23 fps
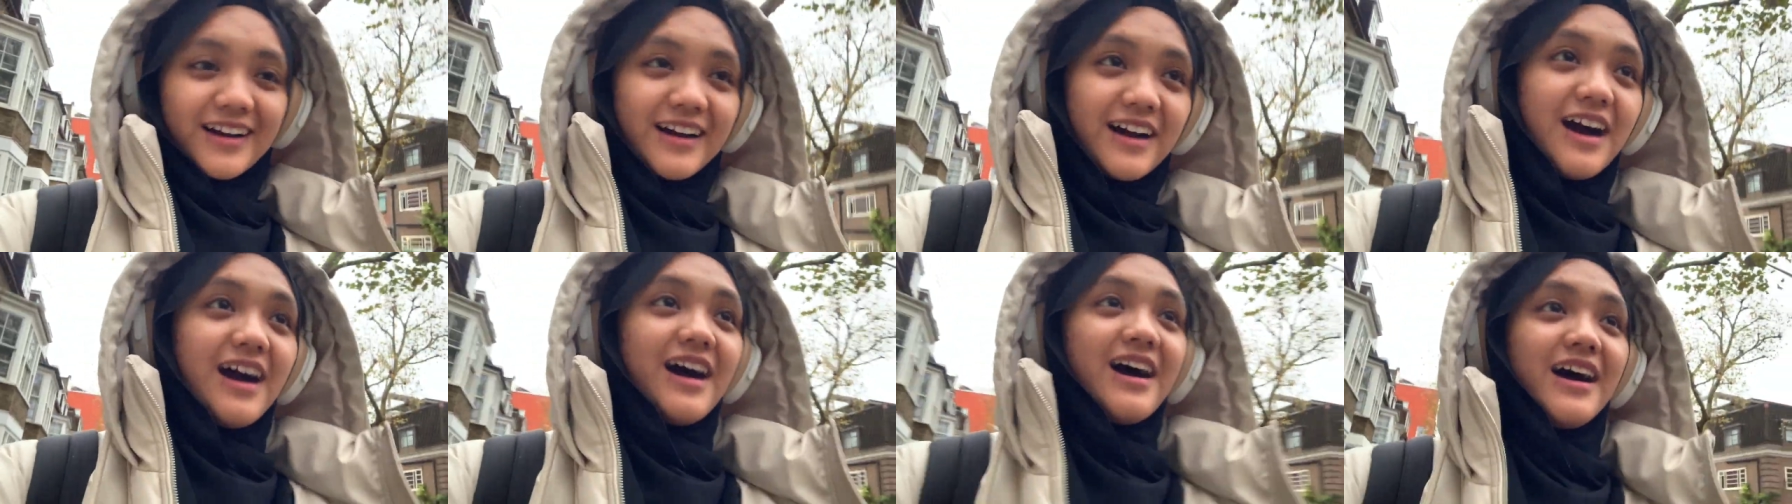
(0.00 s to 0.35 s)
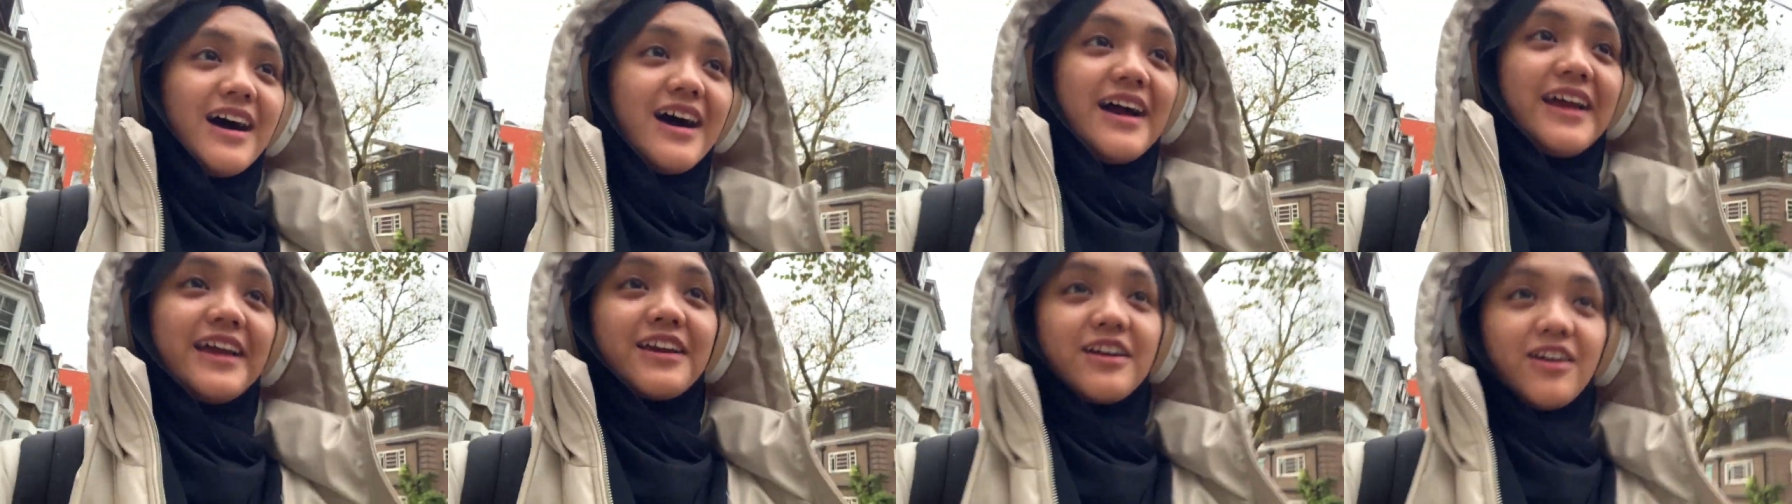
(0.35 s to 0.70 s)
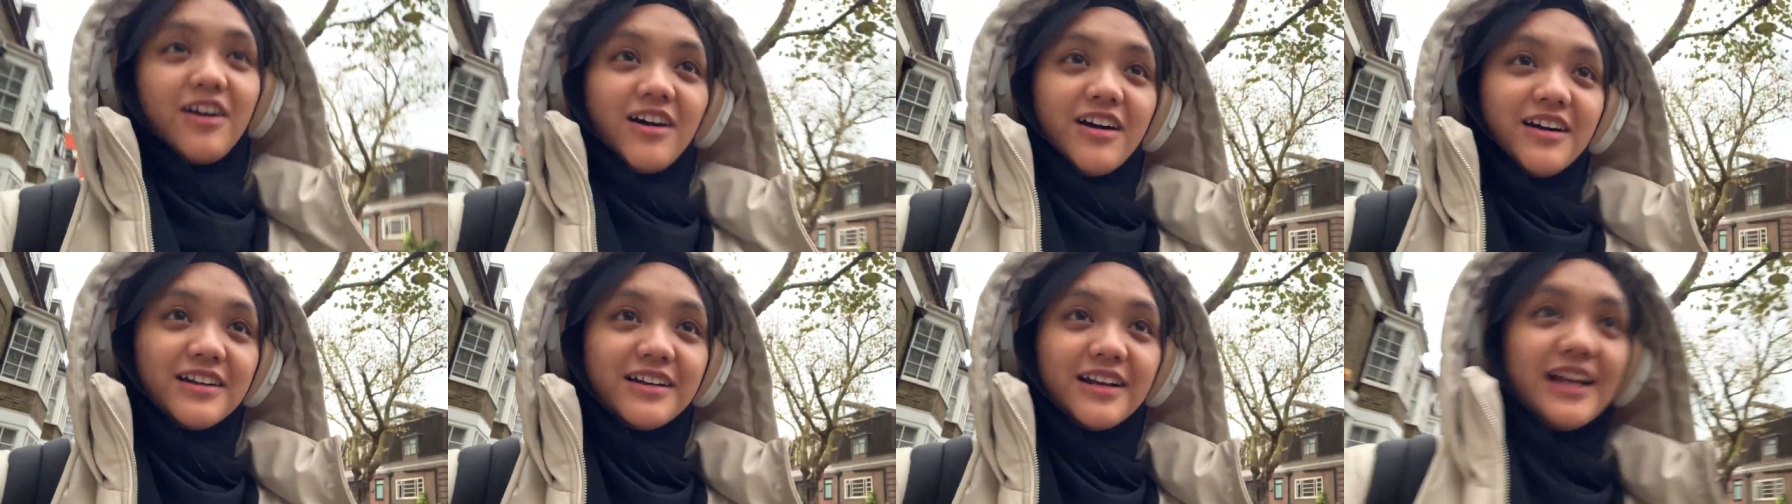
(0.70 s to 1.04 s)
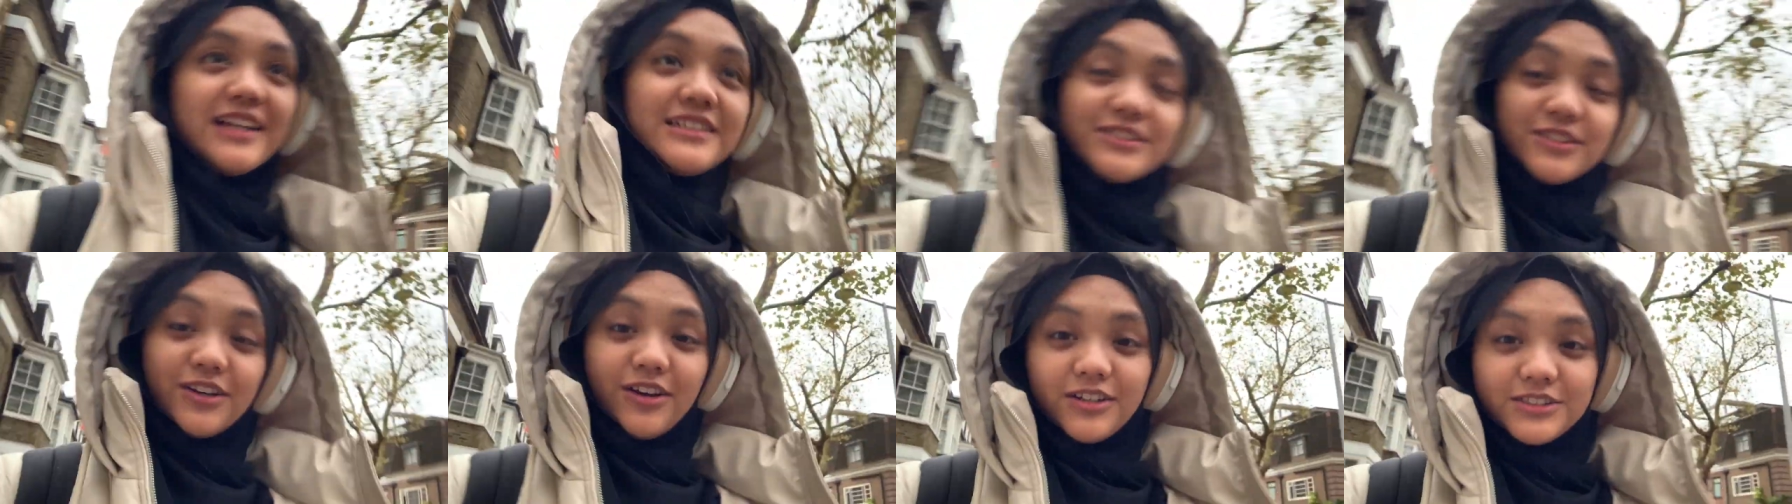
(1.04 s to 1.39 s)
I got, I
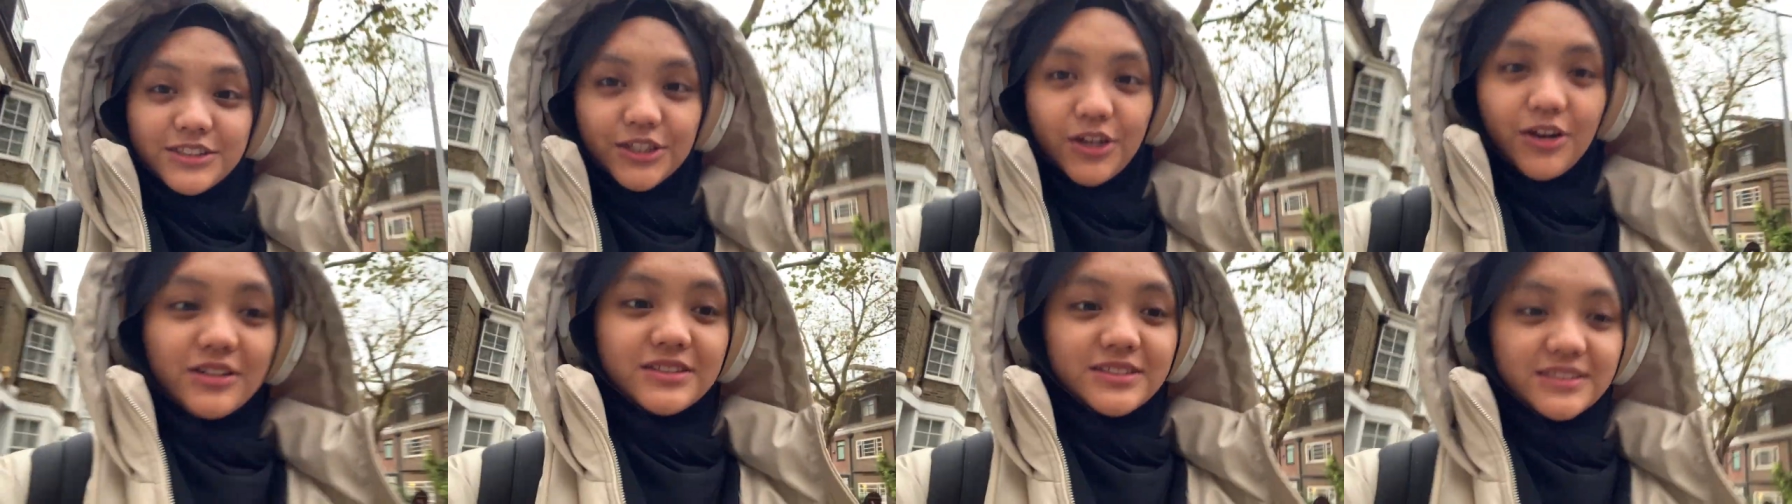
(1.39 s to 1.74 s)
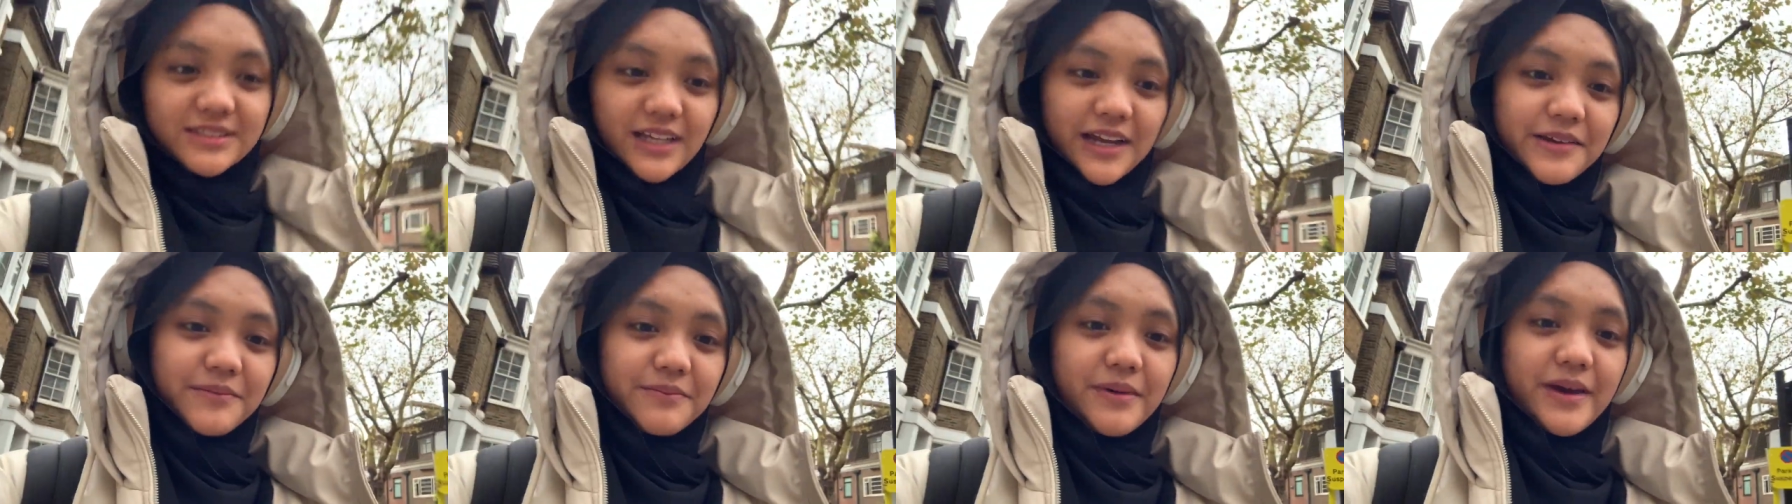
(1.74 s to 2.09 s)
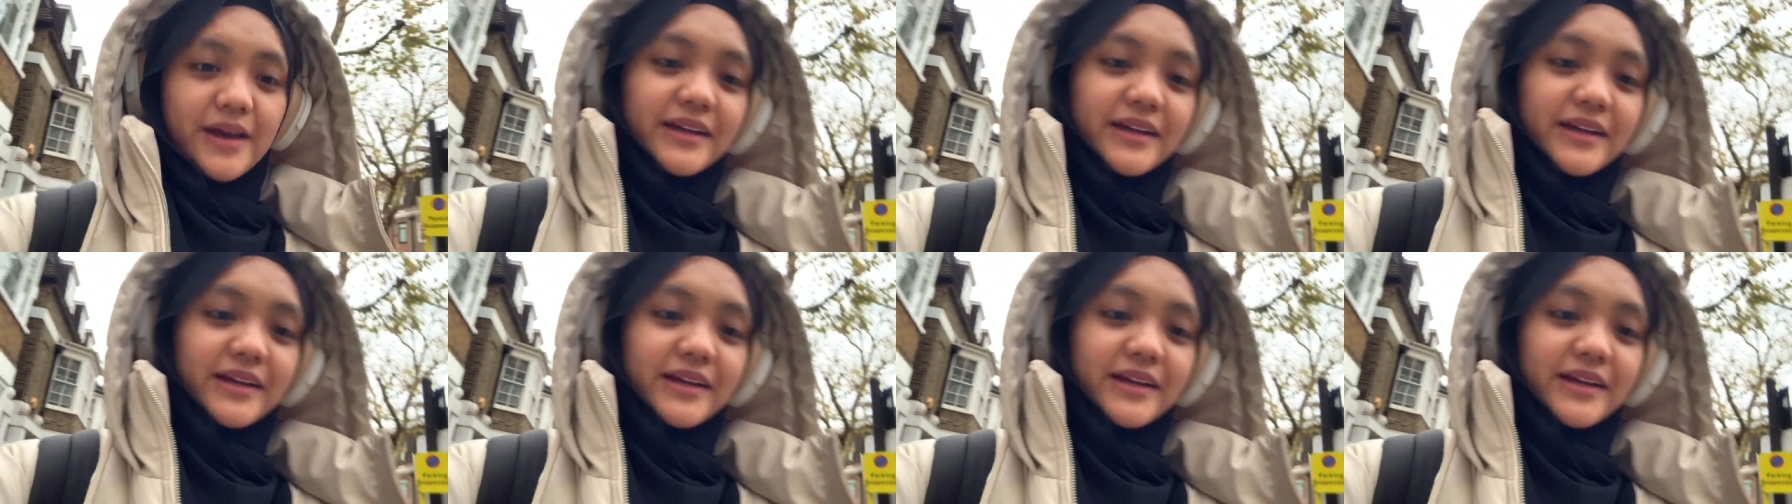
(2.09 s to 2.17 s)
saw John starting back,